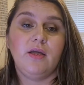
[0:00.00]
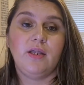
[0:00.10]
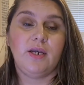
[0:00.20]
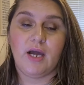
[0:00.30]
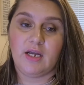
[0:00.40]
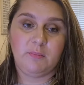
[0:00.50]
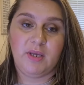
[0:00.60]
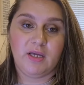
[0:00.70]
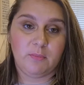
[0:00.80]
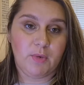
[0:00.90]

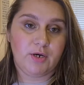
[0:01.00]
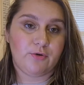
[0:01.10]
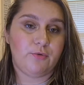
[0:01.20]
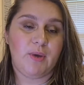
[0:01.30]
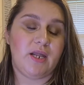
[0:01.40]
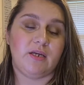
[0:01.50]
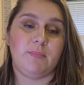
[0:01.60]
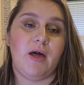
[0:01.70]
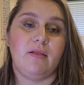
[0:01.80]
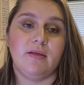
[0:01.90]
9-pan monochromatic
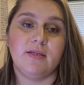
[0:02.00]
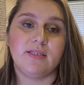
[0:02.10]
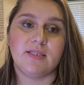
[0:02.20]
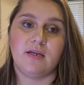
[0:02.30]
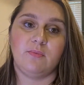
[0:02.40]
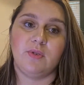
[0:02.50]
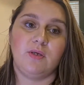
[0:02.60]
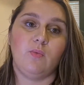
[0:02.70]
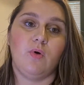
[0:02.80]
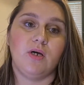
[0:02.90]
palettes that I really
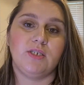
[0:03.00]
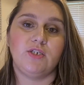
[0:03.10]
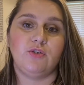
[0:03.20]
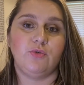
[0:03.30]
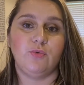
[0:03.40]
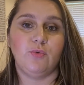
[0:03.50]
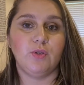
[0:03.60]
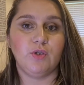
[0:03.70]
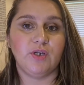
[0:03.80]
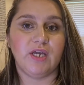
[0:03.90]
want to
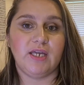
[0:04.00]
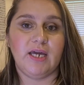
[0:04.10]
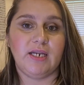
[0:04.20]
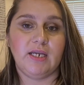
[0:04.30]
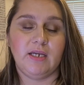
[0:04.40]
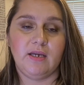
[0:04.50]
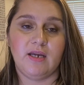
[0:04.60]
look at getting,